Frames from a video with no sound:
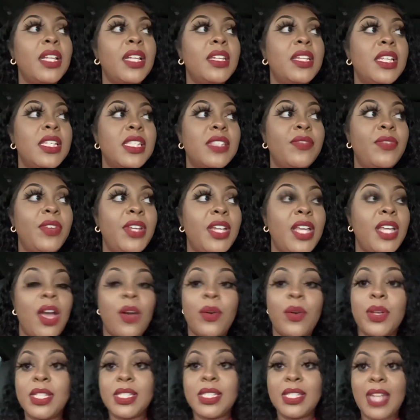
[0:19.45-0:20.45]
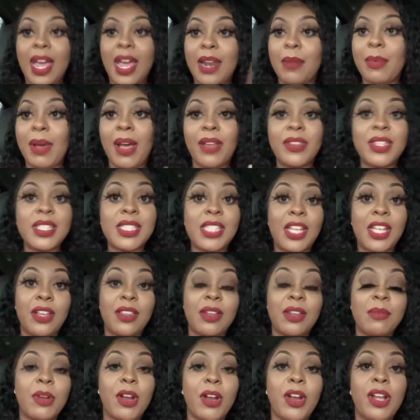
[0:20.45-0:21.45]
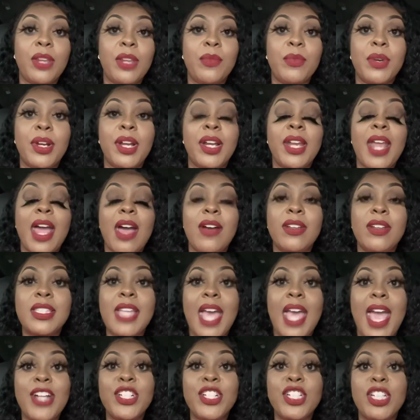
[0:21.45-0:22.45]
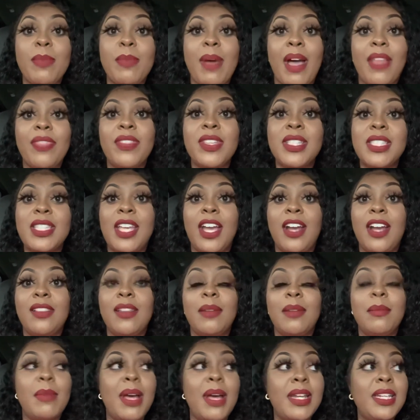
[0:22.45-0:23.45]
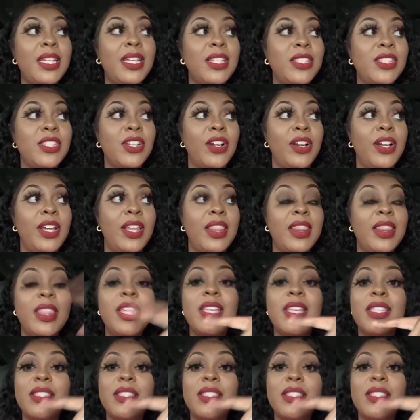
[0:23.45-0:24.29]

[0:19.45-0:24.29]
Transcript: this video is not about this hair that i'm currently wearing now it's actually about this hair that i'm about to insert in this